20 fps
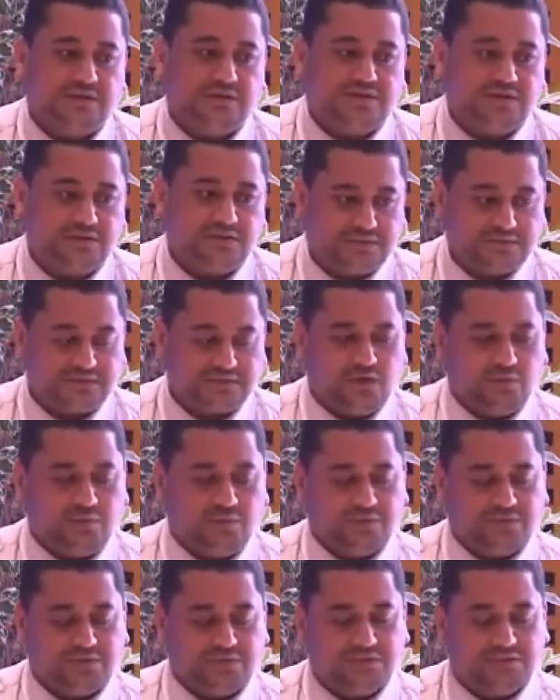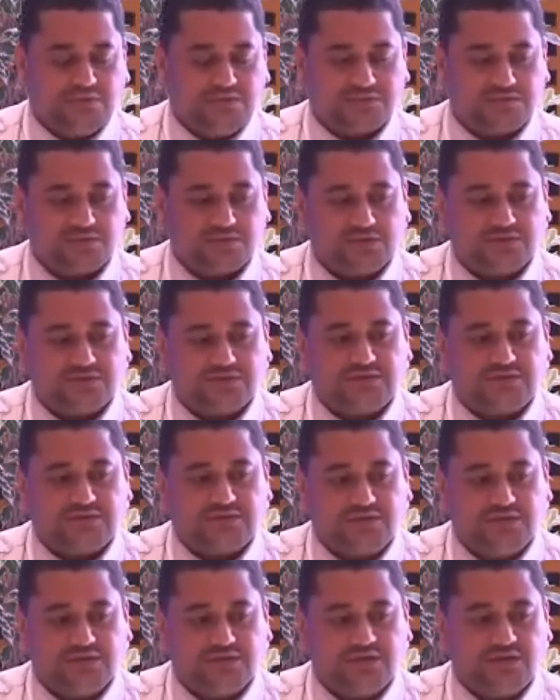this open source
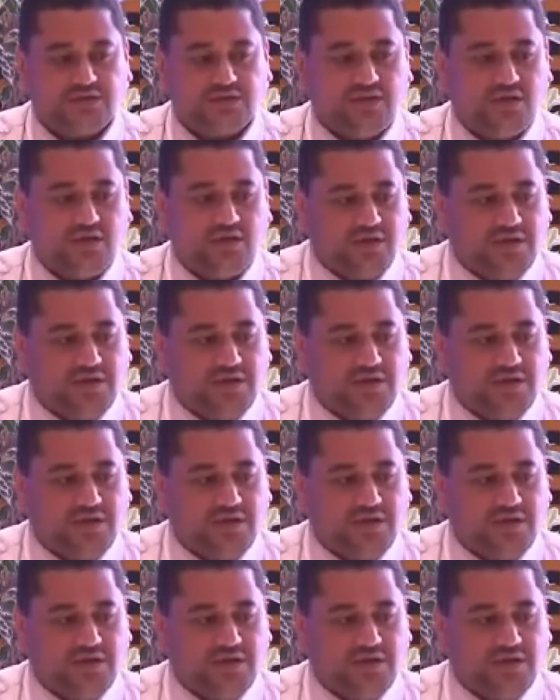technique.